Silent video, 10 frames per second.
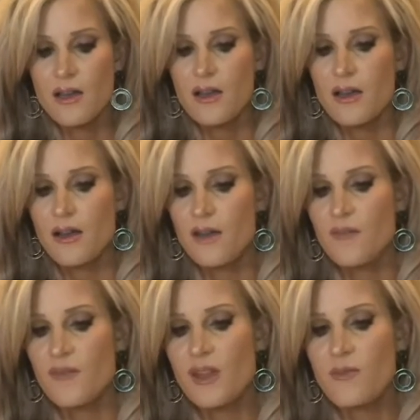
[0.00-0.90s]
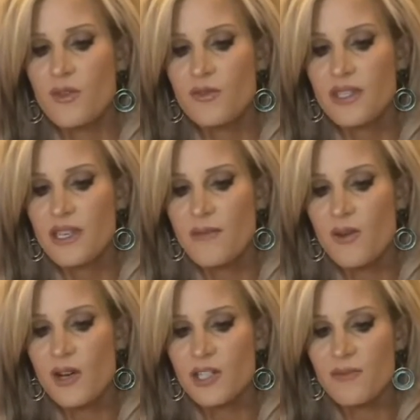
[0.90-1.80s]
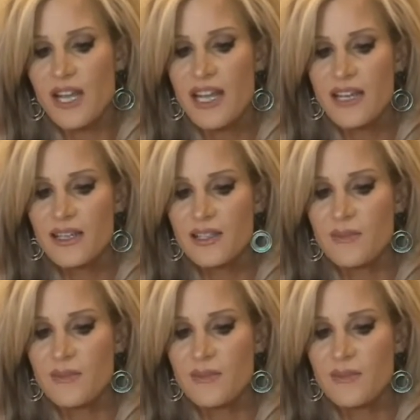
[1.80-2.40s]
I'm OCD about washing my hands,